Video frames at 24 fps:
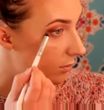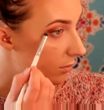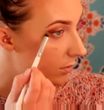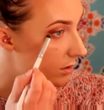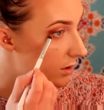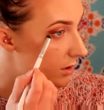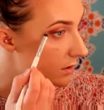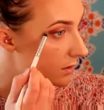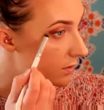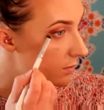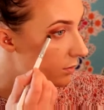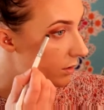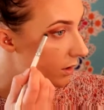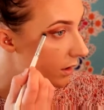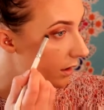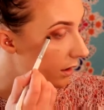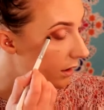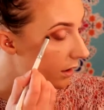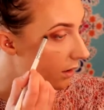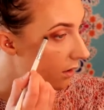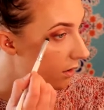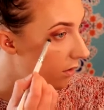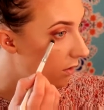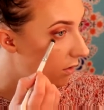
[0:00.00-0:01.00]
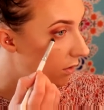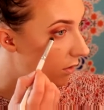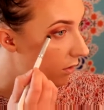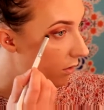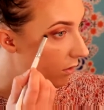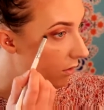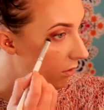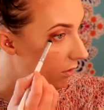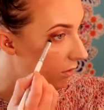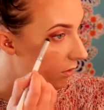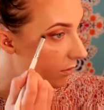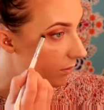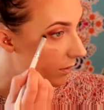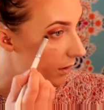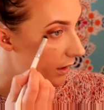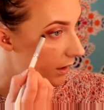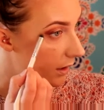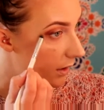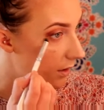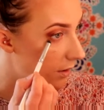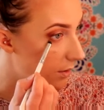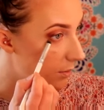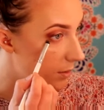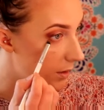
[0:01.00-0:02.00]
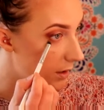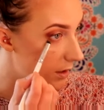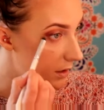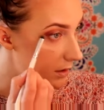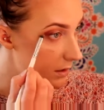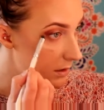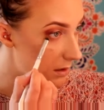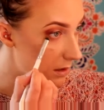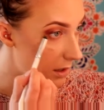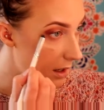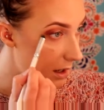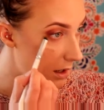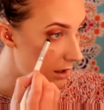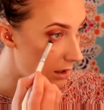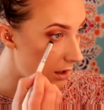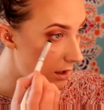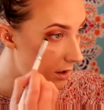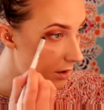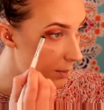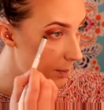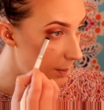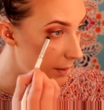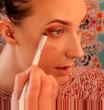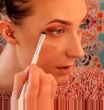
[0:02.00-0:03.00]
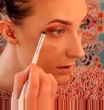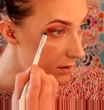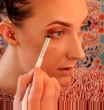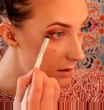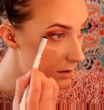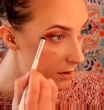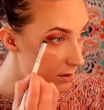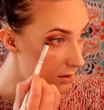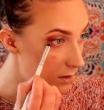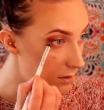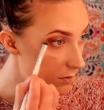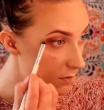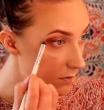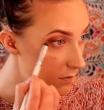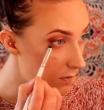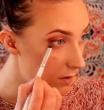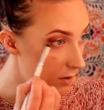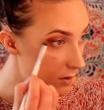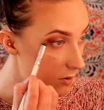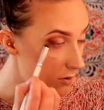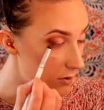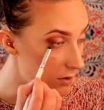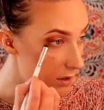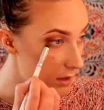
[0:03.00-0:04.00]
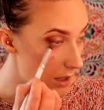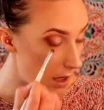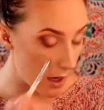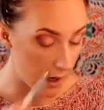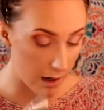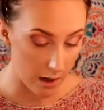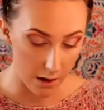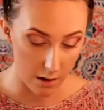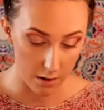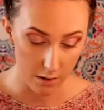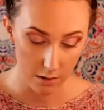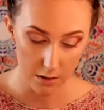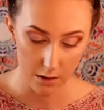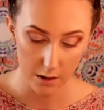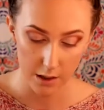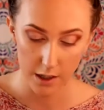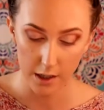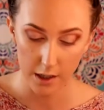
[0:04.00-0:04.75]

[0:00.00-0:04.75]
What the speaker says: I'm just bringing it all the way up, and it's kind of helping to diffuse that outer